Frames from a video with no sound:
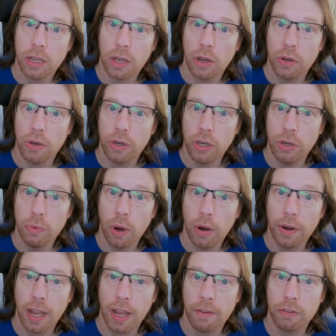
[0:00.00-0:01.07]
So you
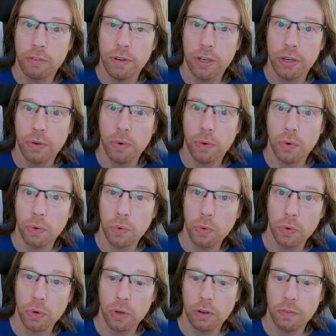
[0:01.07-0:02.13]
won't have to redo
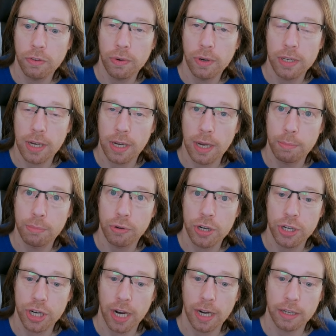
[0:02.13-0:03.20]
all of your entire
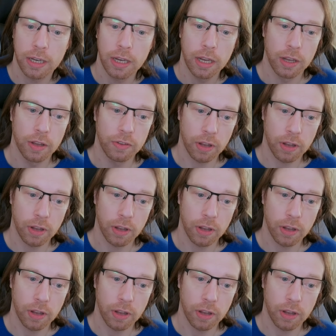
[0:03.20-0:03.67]
project.